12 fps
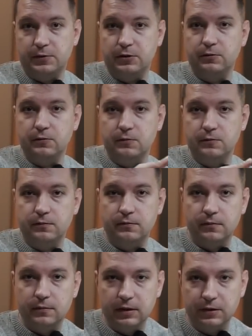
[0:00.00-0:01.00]
So
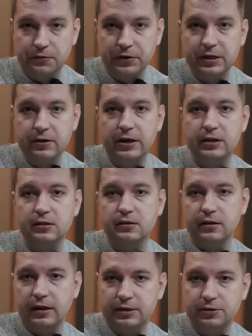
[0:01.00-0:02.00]

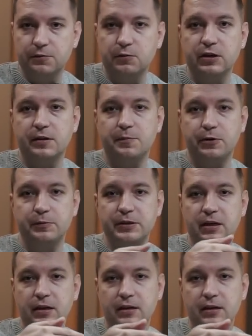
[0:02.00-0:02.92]
graduated, got your work permit,